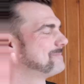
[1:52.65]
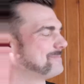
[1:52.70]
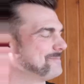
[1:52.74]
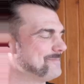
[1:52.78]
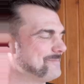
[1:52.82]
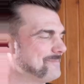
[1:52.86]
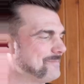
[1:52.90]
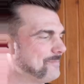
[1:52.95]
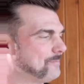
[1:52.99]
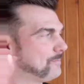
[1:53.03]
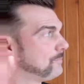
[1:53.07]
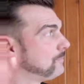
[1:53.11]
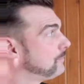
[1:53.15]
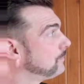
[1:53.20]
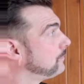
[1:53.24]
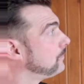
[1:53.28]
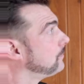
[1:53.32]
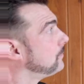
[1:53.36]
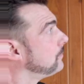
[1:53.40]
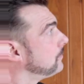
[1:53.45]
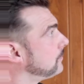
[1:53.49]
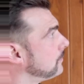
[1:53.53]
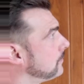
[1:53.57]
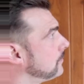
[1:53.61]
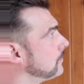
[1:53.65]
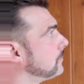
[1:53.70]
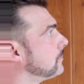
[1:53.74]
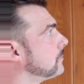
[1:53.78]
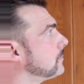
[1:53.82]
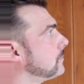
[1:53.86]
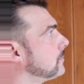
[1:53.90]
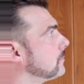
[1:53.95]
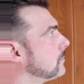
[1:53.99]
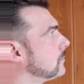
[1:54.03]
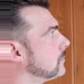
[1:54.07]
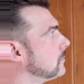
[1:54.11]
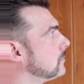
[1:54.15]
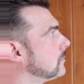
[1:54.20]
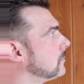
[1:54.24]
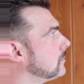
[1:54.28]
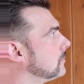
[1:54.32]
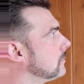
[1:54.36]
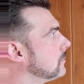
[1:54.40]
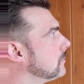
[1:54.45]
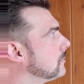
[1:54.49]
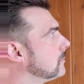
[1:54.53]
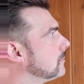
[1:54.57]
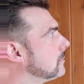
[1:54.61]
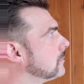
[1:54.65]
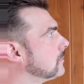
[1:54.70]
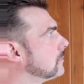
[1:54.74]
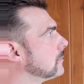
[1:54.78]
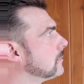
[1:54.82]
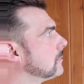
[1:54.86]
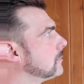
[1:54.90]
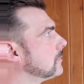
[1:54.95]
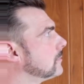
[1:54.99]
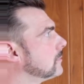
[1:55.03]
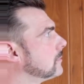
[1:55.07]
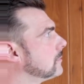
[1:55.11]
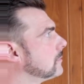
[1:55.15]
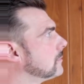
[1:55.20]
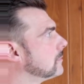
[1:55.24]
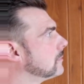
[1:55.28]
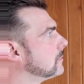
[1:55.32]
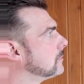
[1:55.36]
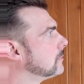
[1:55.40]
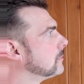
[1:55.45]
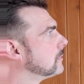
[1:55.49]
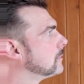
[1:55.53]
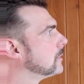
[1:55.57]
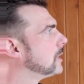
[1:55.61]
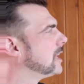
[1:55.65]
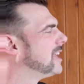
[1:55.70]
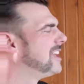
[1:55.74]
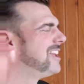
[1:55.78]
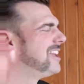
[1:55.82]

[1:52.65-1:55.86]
This person isn't speaking.